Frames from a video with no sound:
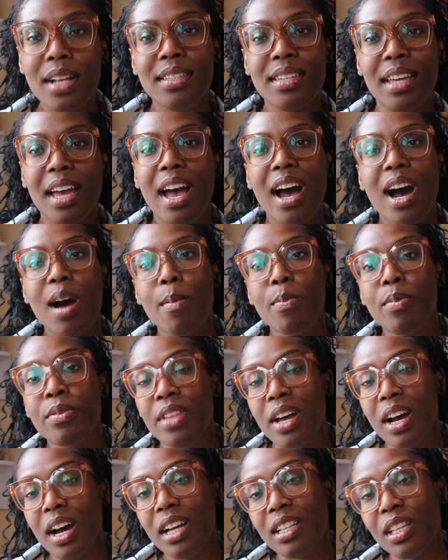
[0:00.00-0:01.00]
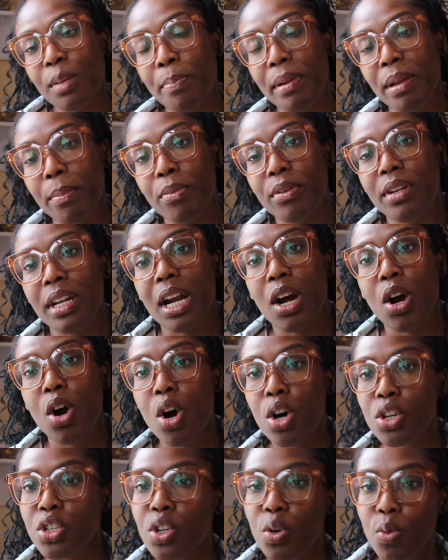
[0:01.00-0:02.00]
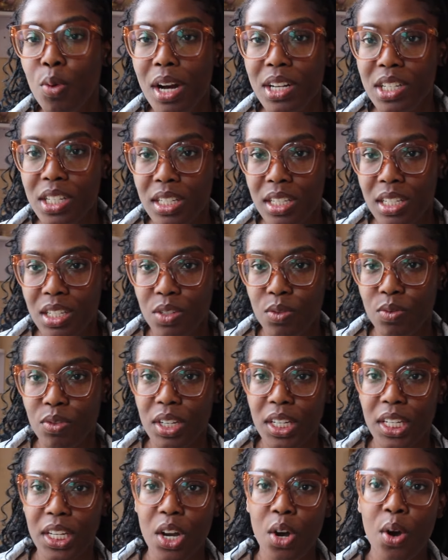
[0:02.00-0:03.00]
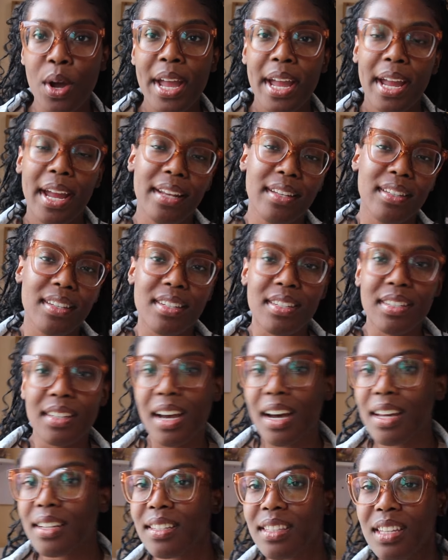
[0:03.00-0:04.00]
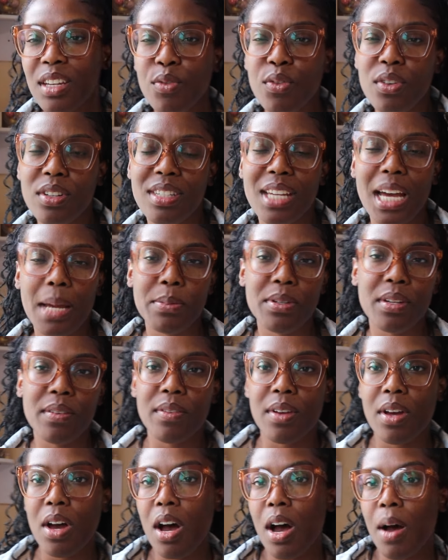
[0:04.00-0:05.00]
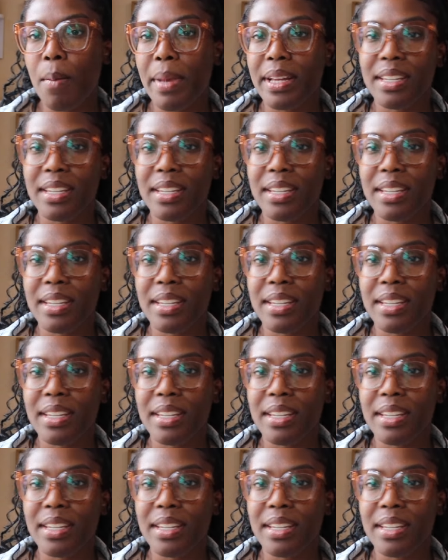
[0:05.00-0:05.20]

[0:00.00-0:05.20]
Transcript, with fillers: to help the other people that are also watching this video and discuss different types of um,